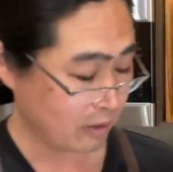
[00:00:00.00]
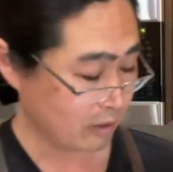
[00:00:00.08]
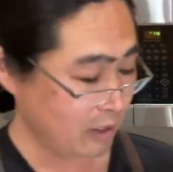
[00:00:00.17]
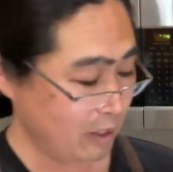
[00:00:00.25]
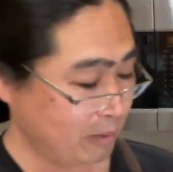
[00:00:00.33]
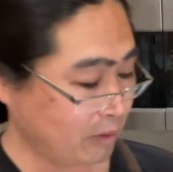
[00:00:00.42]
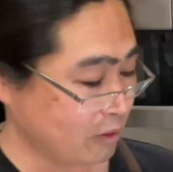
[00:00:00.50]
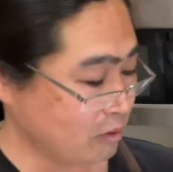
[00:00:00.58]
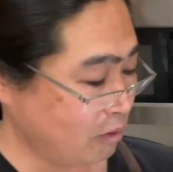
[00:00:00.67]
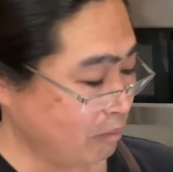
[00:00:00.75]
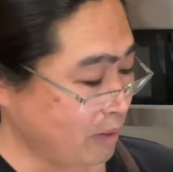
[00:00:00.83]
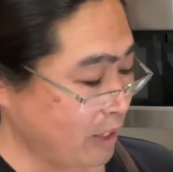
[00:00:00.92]
Yeah, I mean, that's
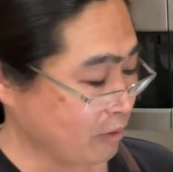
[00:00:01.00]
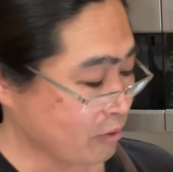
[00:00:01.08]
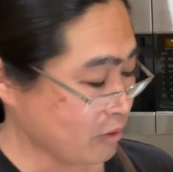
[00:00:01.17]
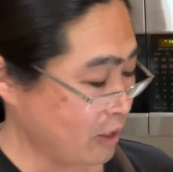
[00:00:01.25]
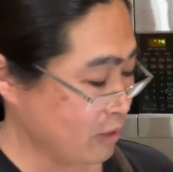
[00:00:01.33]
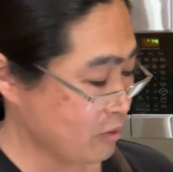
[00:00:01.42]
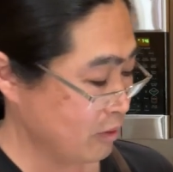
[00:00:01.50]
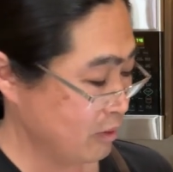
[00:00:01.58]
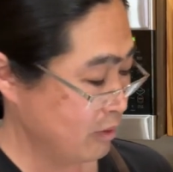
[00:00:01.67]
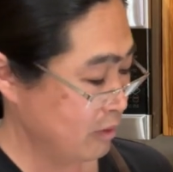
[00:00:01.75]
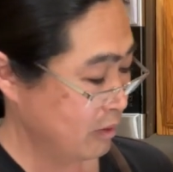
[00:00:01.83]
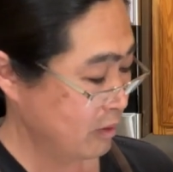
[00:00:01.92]
all matters, guys.
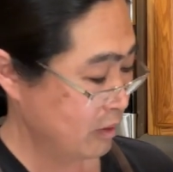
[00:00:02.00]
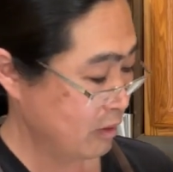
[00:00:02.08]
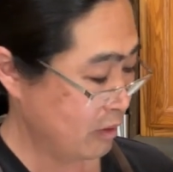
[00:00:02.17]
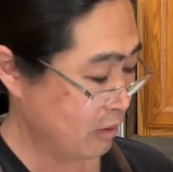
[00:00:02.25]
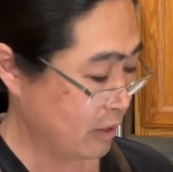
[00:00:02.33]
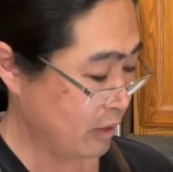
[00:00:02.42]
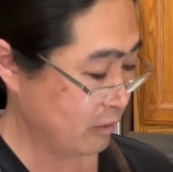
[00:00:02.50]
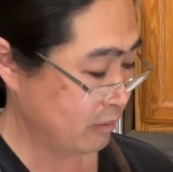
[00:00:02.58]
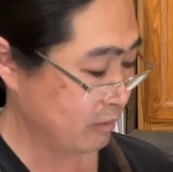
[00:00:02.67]
All right.